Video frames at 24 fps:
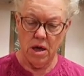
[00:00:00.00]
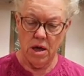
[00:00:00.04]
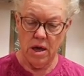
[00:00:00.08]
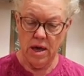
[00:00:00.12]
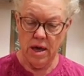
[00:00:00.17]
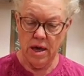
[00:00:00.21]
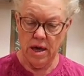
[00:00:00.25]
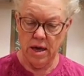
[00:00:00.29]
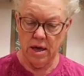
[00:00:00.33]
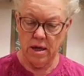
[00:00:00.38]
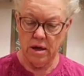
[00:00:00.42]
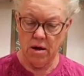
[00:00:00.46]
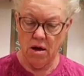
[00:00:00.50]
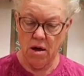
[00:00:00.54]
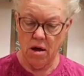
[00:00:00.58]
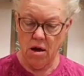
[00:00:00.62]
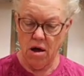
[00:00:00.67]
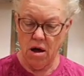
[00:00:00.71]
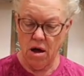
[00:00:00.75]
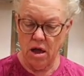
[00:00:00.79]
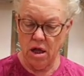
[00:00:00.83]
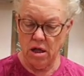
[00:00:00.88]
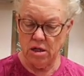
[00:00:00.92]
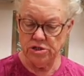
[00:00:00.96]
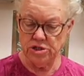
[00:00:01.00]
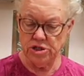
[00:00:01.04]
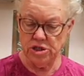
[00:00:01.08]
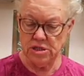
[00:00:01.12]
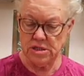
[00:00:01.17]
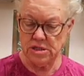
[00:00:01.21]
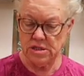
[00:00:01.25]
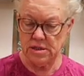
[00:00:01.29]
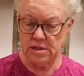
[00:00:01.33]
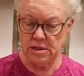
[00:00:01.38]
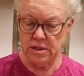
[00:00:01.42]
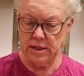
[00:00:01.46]
And I'll
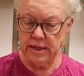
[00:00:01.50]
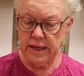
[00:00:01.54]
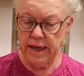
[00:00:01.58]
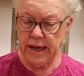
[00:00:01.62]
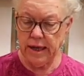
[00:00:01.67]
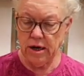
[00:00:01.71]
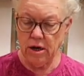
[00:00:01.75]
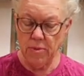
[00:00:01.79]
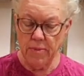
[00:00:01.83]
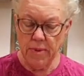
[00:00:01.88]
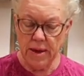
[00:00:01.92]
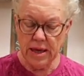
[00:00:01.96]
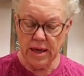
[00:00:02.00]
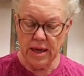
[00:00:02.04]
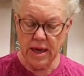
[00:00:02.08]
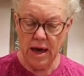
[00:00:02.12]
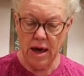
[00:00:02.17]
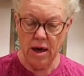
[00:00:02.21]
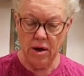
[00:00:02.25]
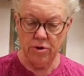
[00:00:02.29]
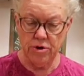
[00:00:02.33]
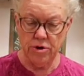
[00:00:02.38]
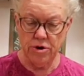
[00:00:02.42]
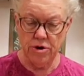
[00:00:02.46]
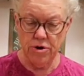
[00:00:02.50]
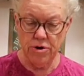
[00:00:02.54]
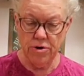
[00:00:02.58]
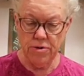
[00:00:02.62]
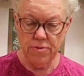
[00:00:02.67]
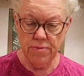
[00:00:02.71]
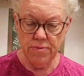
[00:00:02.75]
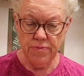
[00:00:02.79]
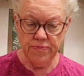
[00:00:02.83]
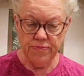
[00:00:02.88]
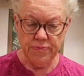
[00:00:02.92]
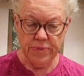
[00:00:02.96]
just lay it on my counter.